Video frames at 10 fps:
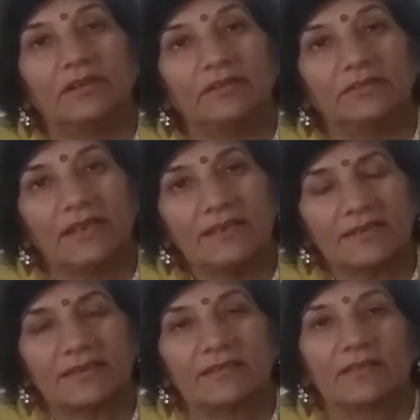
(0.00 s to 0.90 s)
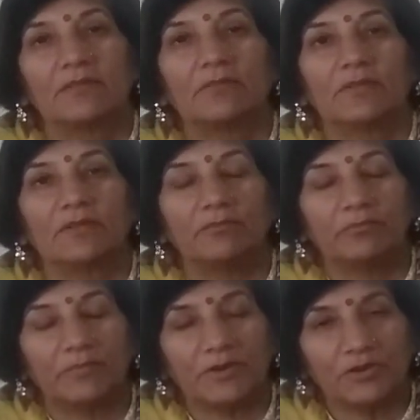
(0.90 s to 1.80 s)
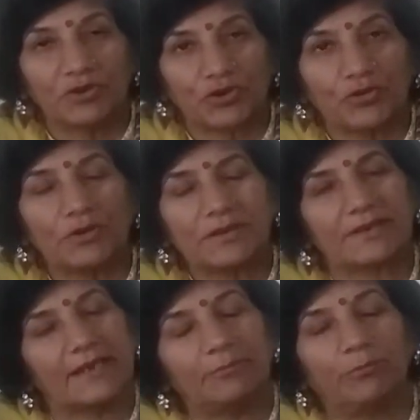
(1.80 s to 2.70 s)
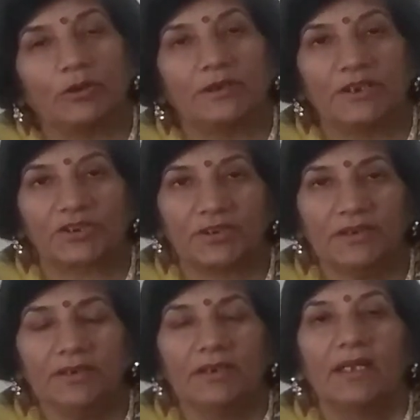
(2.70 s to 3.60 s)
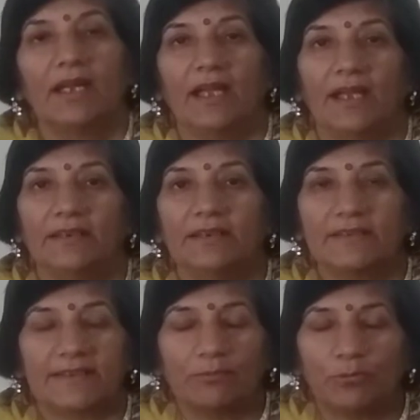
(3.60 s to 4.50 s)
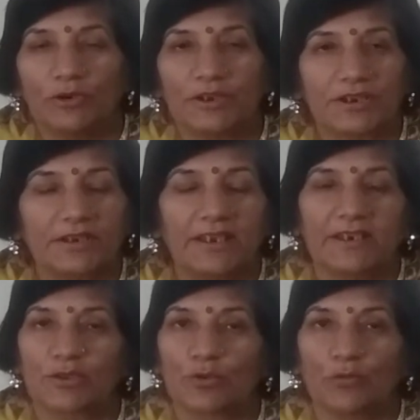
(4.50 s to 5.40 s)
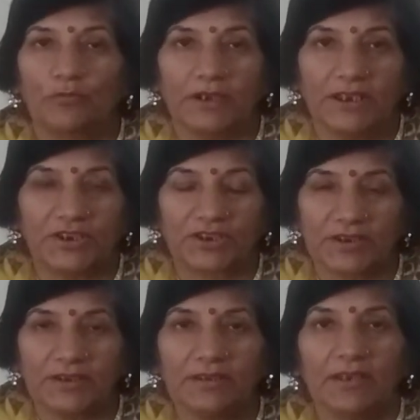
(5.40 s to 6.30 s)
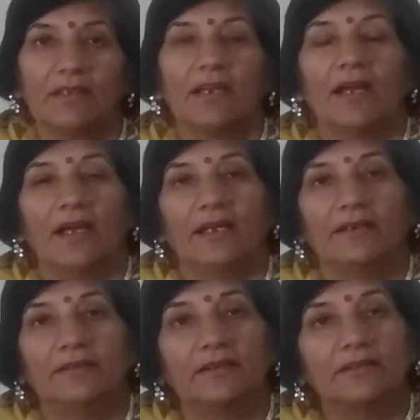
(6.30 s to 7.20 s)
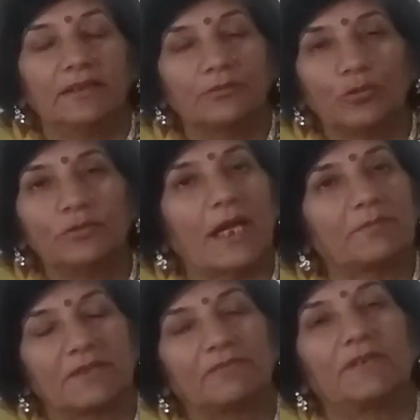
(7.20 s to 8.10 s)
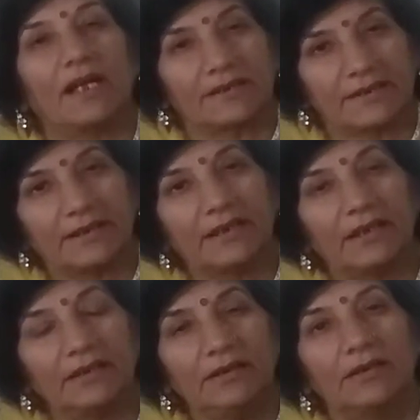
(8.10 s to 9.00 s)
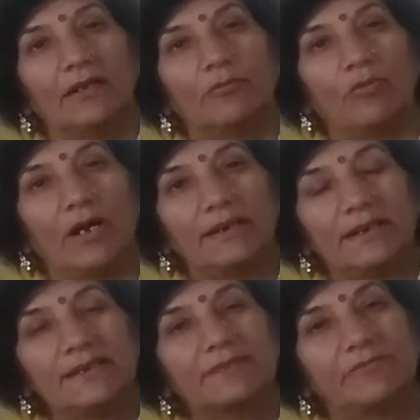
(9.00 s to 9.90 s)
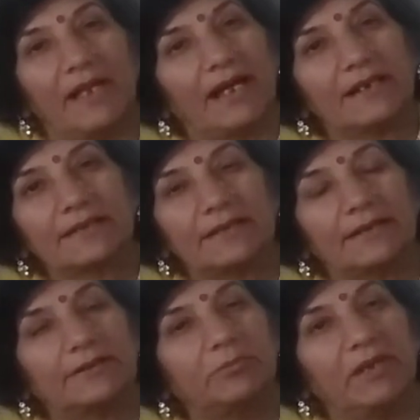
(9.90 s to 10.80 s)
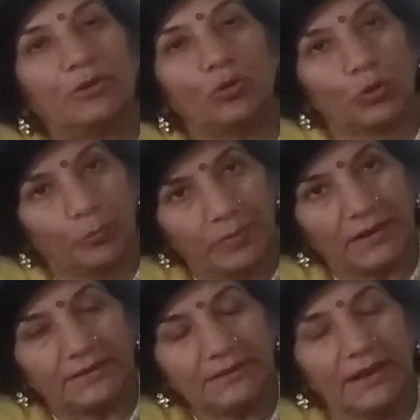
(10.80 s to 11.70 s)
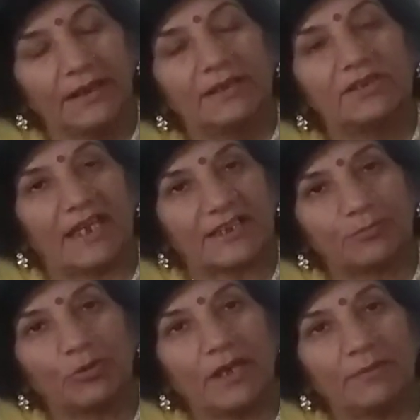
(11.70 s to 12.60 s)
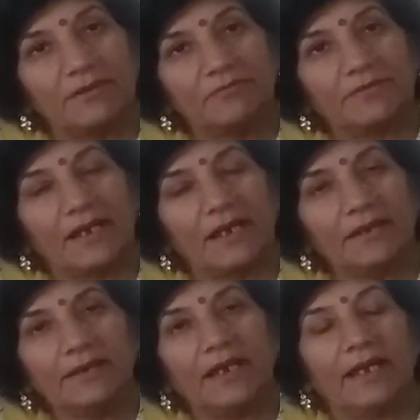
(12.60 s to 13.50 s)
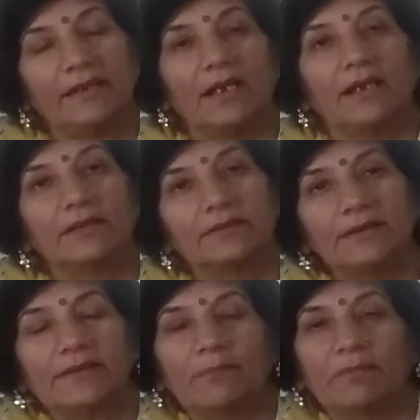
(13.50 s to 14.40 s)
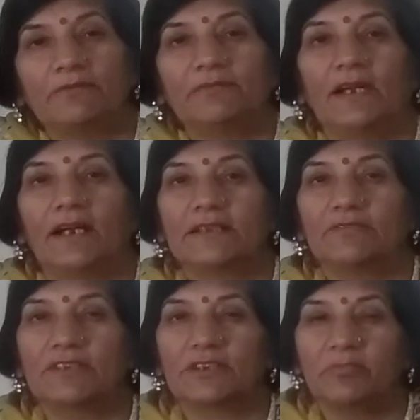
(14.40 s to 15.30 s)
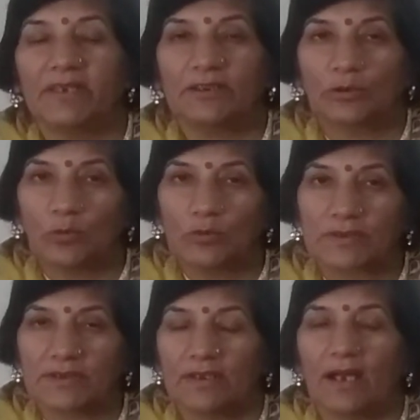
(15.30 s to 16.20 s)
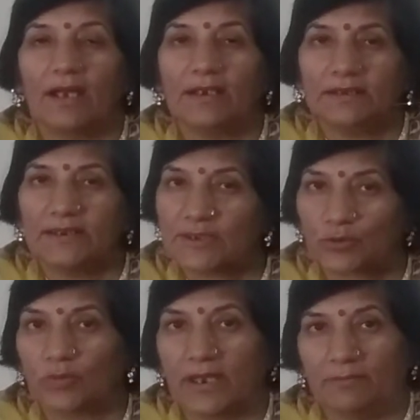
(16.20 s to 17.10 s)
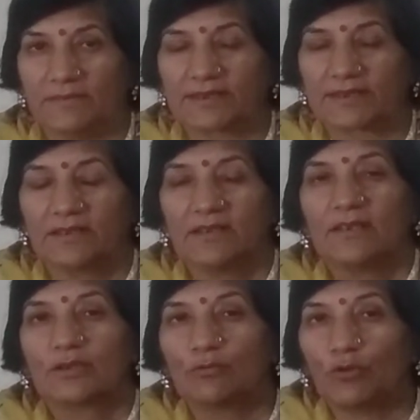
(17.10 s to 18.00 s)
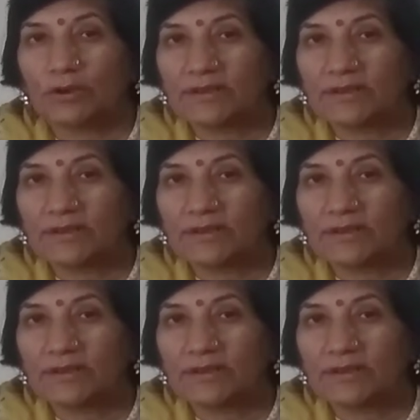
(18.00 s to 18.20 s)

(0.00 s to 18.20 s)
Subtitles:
This ensures self-pollination, and in self-pollination there is no variation, and the two types of flowers are there. One is flowers that remain open, chasmogamous flower, and another type of flowers which remain closed are clistogamous. So what are